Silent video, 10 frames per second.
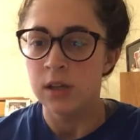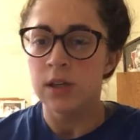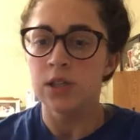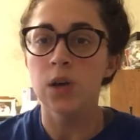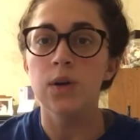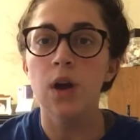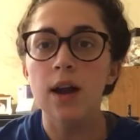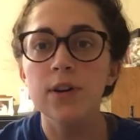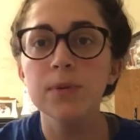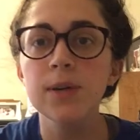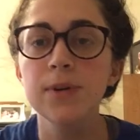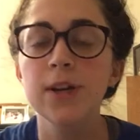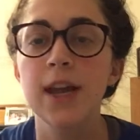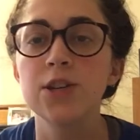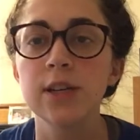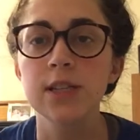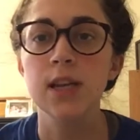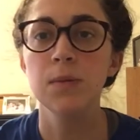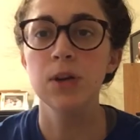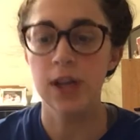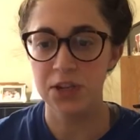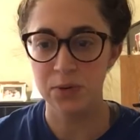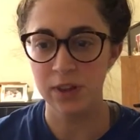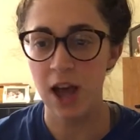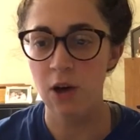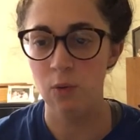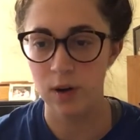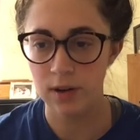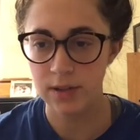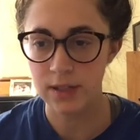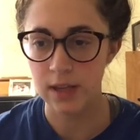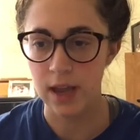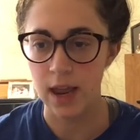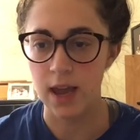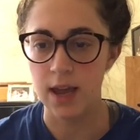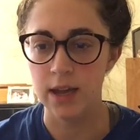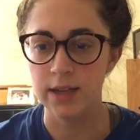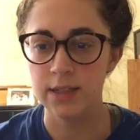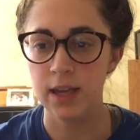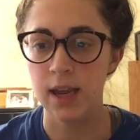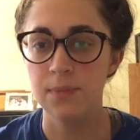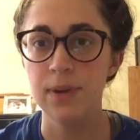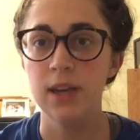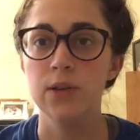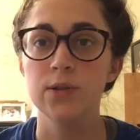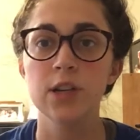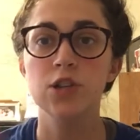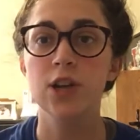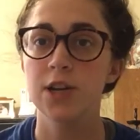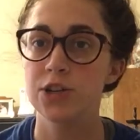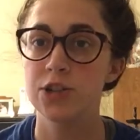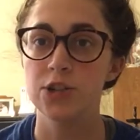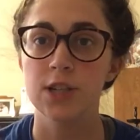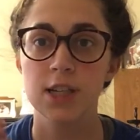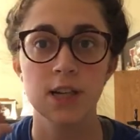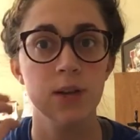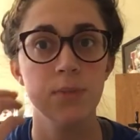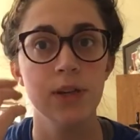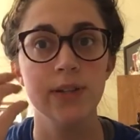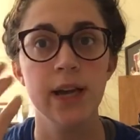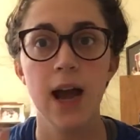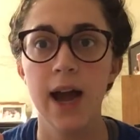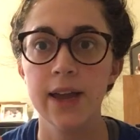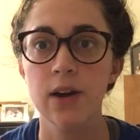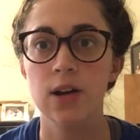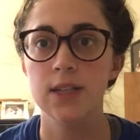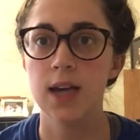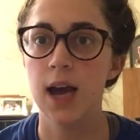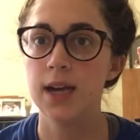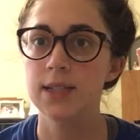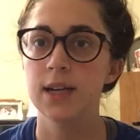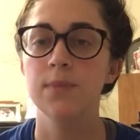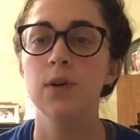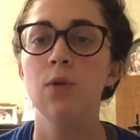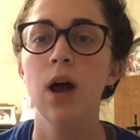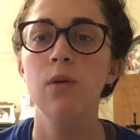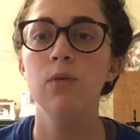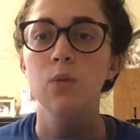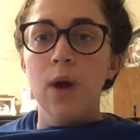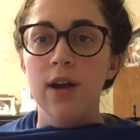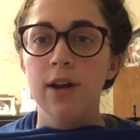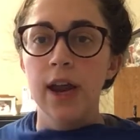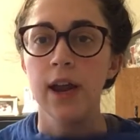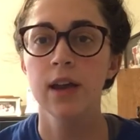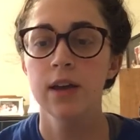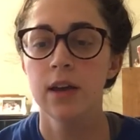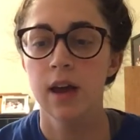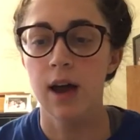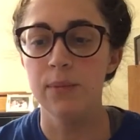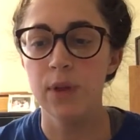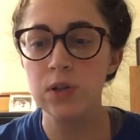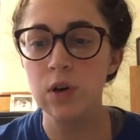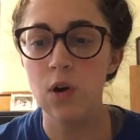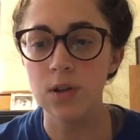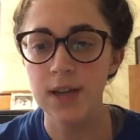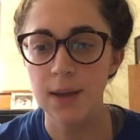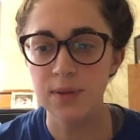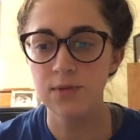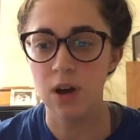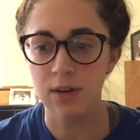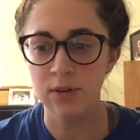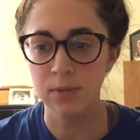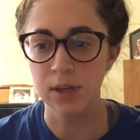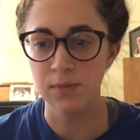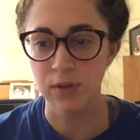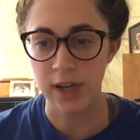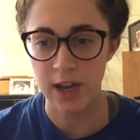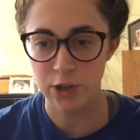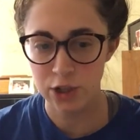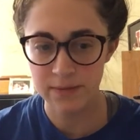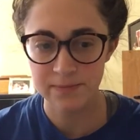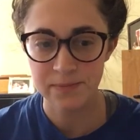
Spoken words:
So nonverbal communication is communication without words, and it could be using gestures, it could be using eye contact, it could be what we're wearing. Those are all types of nonverbal communication.